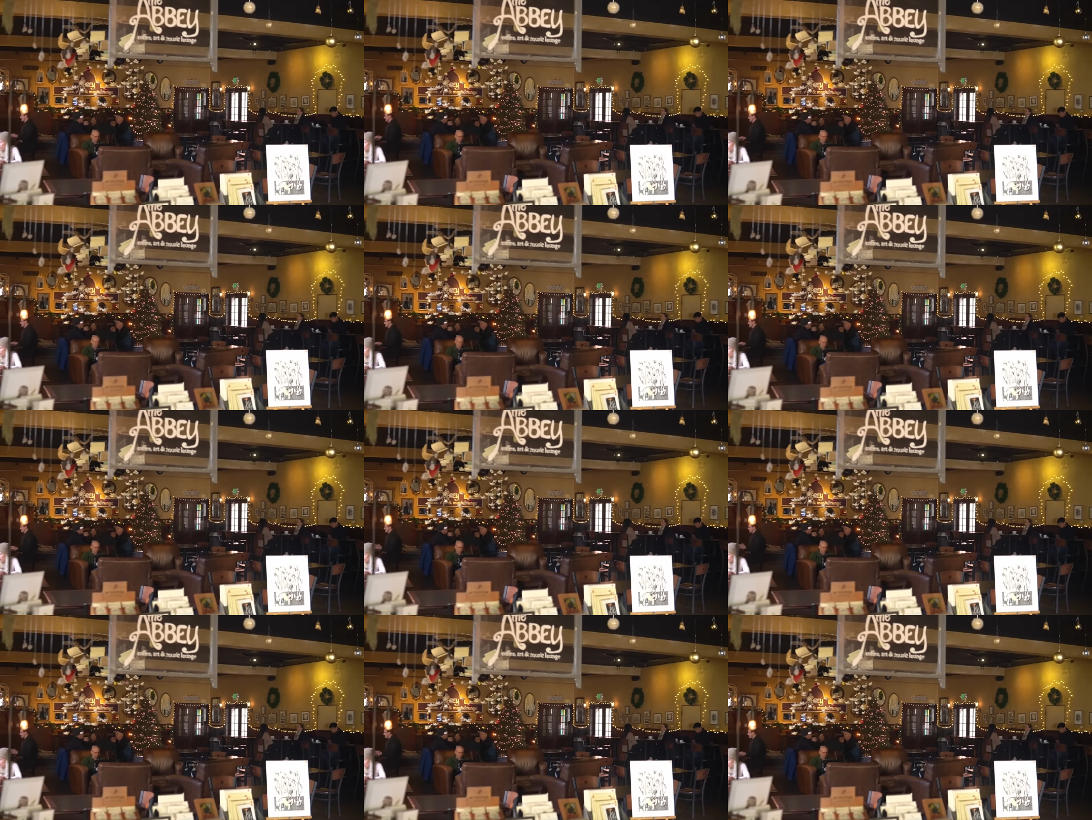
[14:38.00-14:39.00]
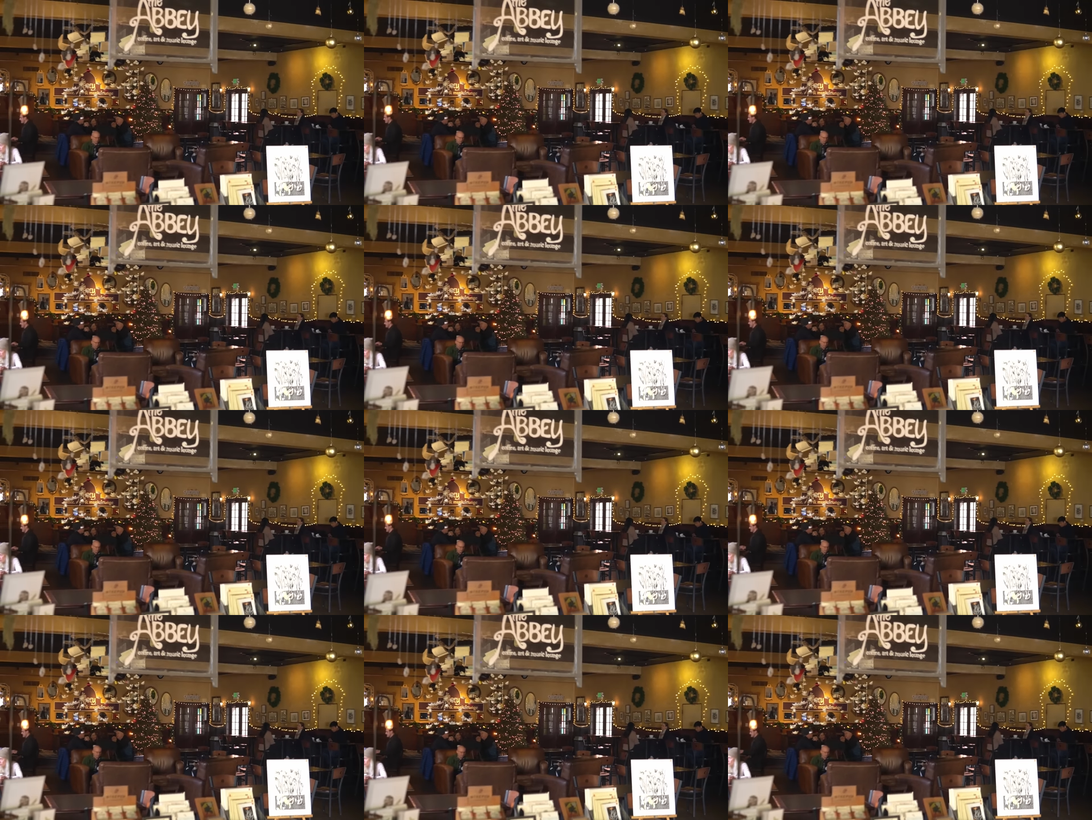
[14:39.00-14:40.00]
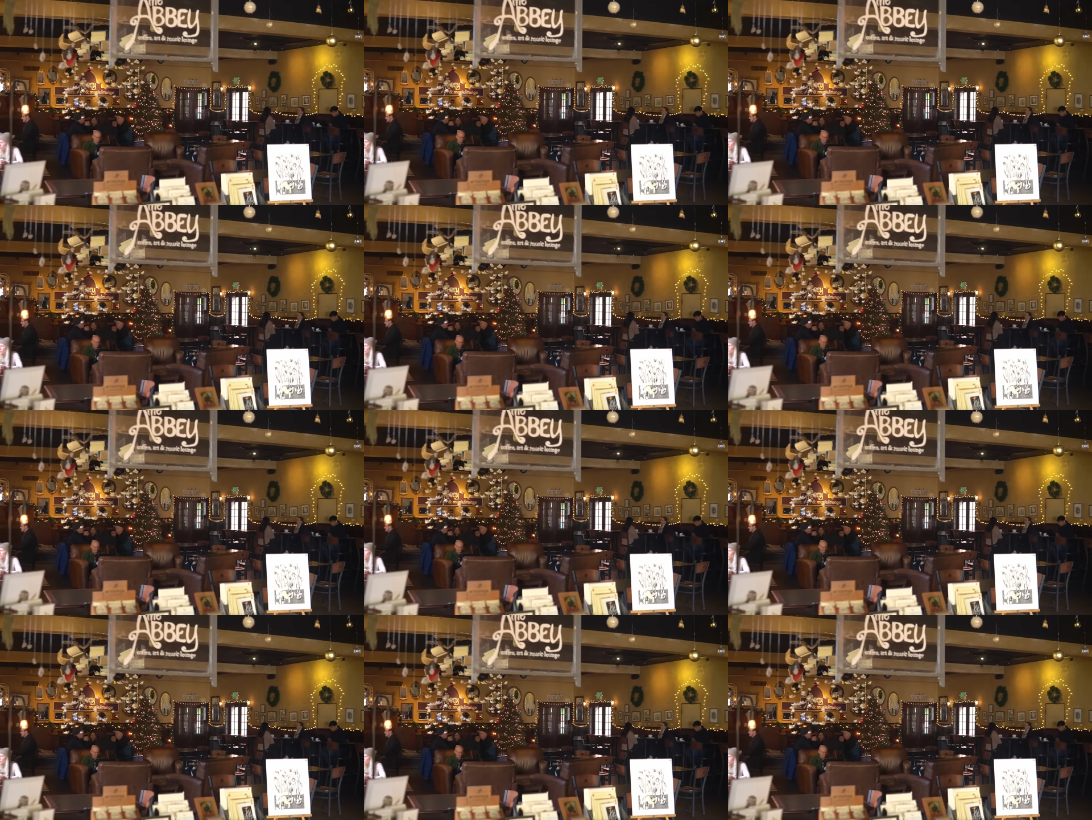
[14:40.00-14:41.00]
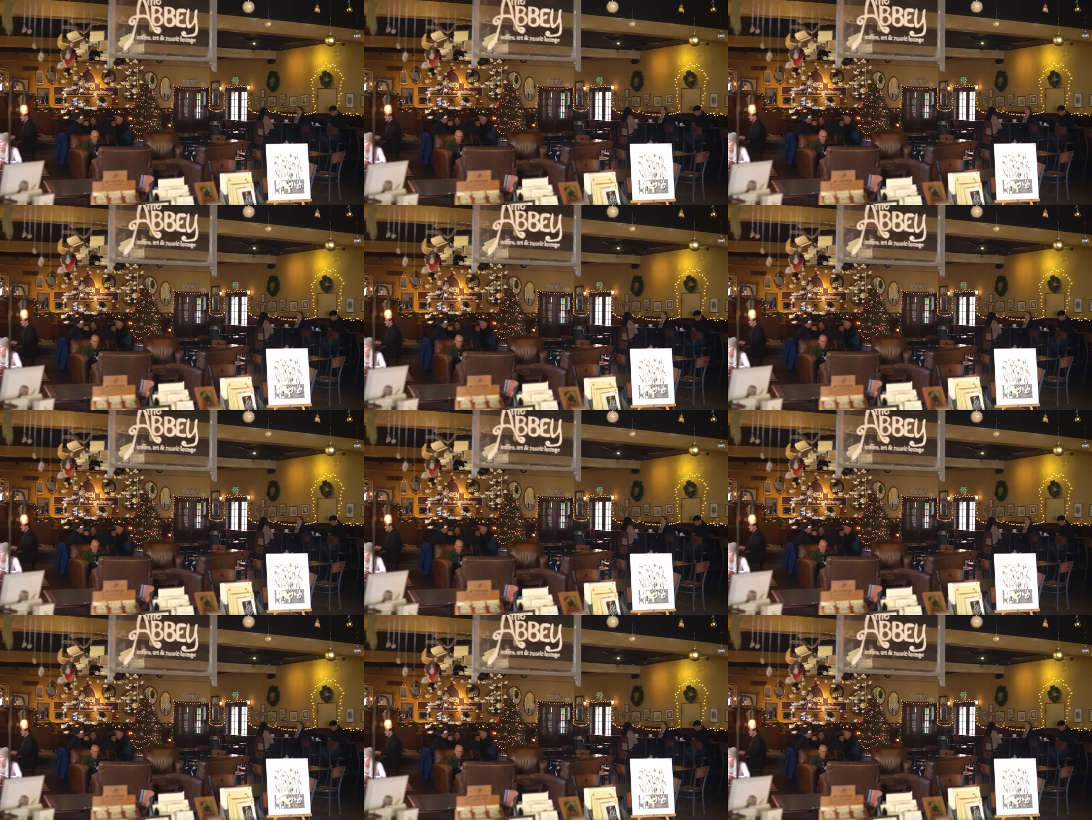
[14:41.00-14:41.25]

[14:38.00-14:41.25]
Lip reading: [unreadable: no face in view]